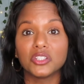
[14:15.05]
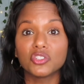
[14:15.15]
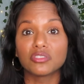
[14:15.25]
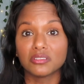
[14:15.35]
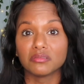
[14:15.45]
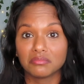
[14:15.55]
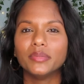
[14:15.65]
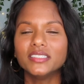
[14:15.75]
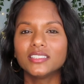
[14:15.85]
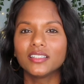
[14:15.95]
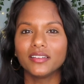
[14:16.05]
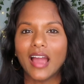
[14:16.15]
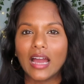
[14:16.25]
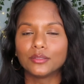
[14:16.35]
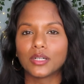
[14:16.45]
true. Basically,
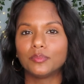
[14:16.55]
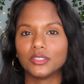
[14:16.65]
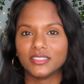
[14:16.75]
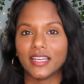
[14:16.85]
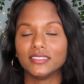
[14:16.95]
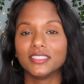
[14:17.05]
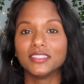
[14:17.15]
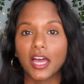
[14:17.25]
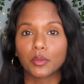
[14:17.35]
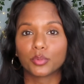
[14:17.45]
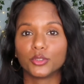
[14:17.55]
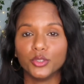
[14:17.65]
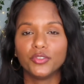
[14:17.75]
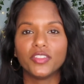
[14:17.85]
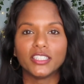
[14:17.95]
I represented like
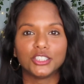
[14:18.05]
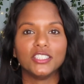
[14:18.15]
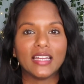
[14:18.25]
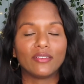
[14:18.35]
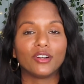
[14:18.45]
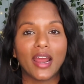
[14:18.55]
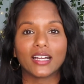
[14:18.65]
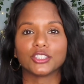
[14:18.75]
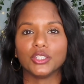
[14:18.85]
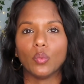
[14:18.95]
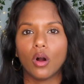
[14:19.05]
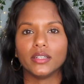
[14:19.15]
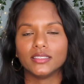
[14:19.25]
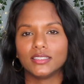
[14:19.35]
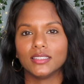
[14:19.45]
proof that she never actually
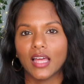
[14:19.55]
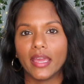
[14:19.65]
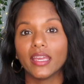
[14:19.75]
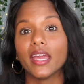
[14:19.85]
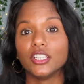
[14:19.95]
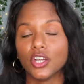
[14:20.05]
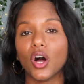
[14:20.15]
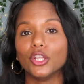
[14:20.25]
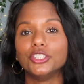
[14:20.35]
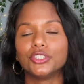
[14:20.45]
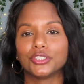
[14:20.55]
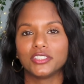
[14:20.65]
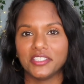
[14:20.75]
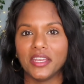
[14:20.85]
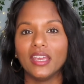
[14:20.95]
wanted to like acknowledge or
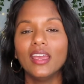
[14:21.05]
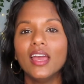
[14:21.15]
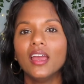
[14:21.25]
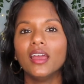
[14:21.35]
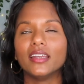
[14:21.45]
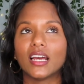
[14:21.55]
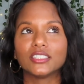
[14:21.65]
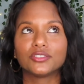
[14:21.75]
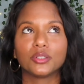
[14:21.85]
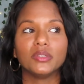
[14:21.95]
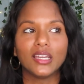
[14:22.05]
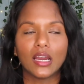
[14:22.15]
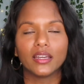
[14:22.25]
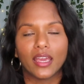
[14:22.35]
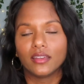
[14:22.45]
see. And as for me,
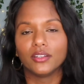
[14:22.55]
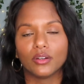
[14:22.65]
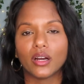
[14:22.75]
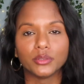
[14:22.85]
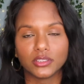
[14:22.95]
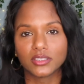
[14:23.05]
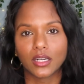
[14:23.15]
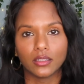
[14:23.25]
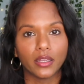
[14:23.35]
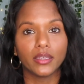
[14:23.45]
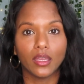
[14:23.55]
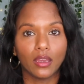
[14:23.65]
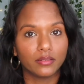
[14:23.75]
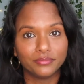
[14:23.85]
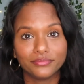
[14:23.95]
again, you know, I was just kind of like,
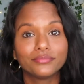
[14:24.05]
yeah,